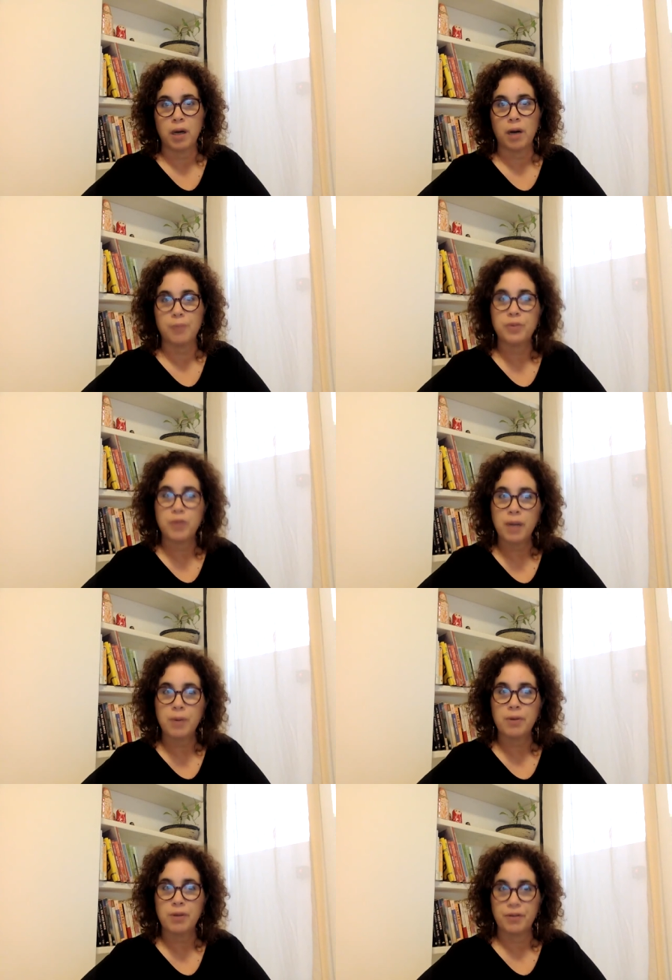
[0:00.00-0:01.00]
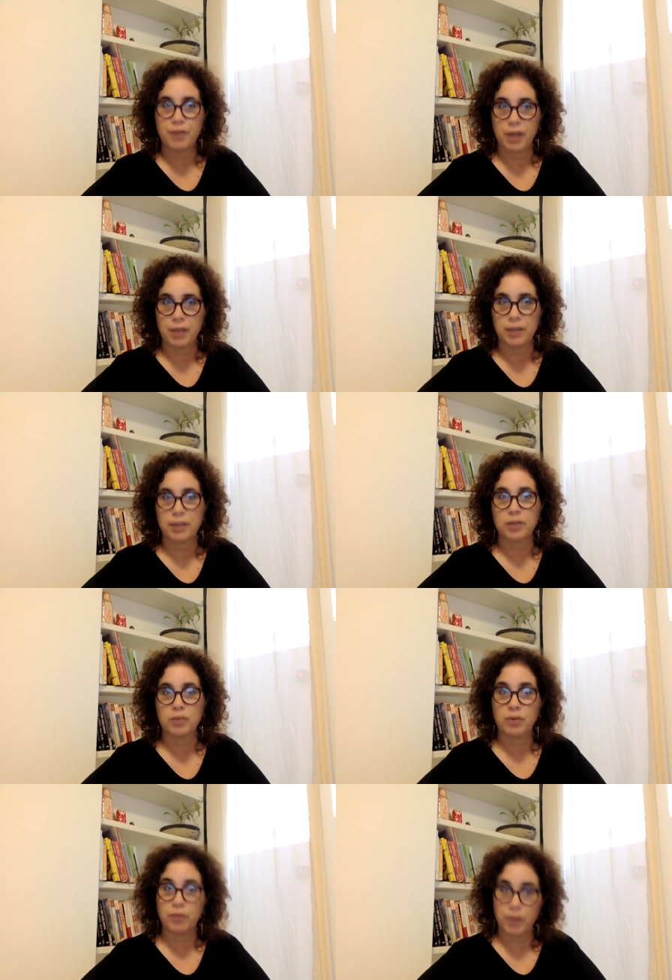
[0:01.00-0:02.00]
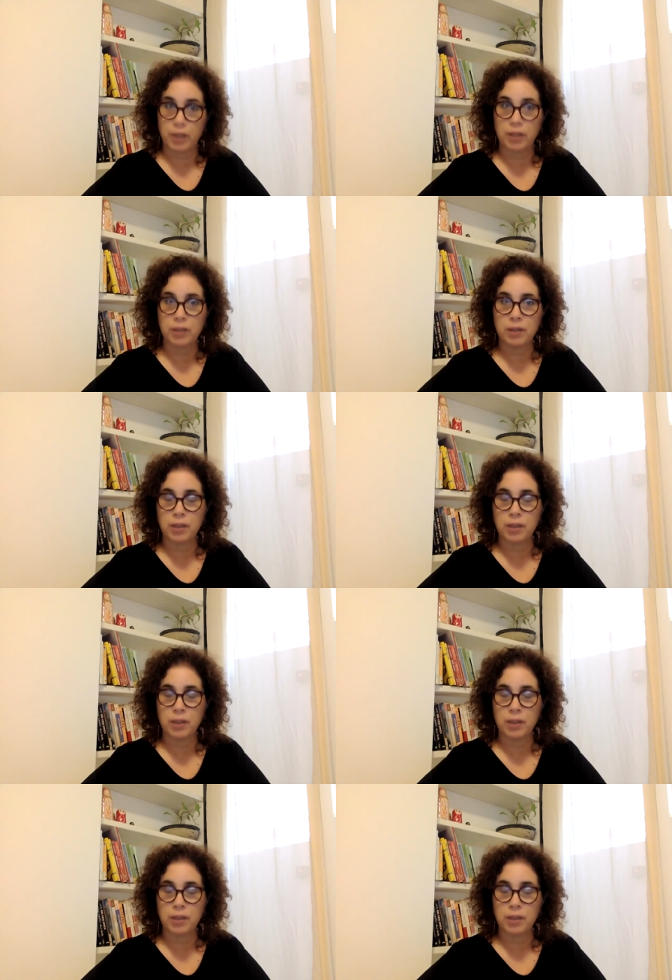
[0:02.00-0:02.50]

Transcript: Our primary findings revealed